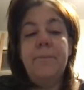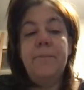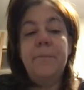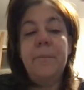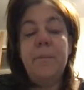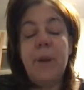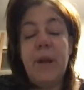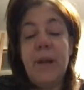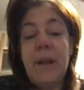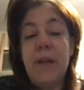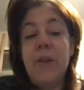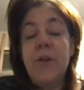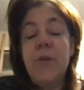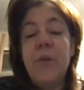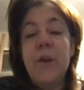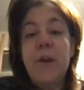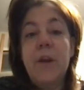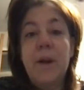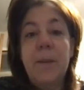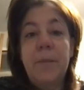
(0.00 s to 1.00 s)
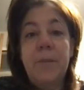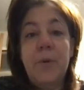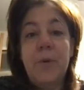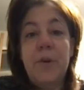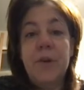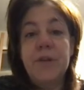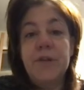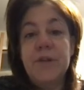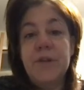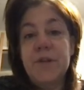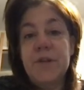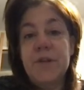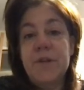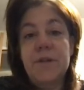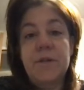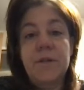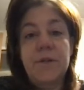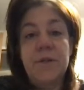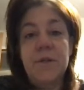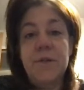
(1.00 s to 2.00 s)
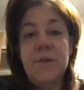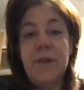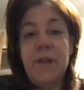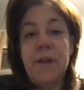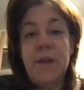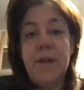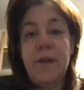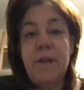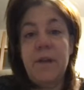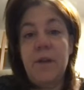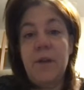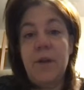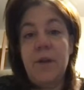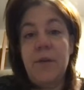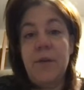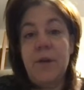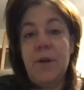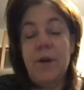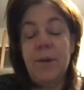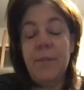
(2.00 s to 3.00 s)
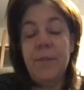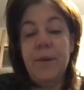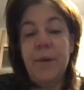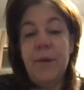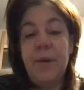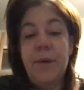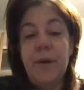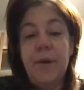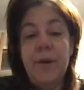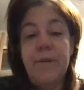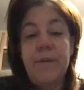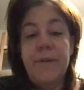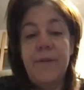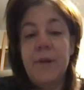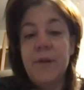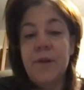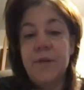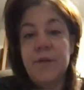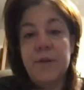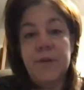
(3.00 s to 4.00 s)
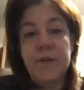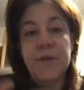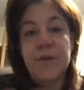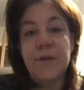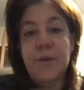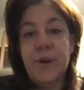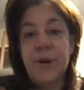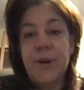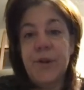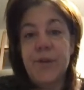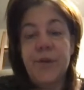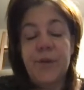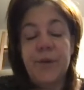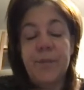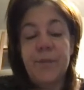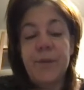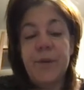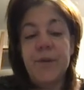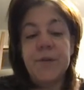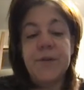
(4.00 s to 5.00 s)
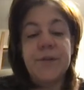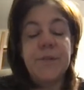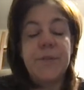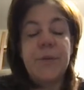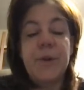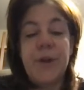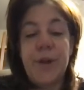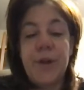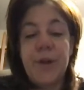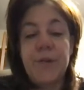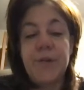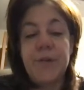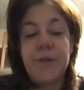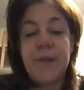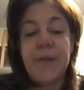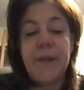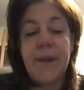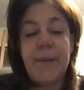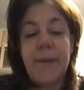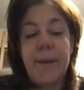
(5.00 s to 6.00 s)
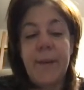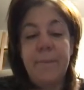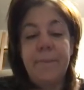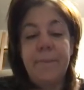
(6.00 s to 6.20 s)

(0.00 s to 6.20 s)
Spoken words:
But again, you can upload it just using your computer. If they're just stored on your computer somewhere, you can do it that way.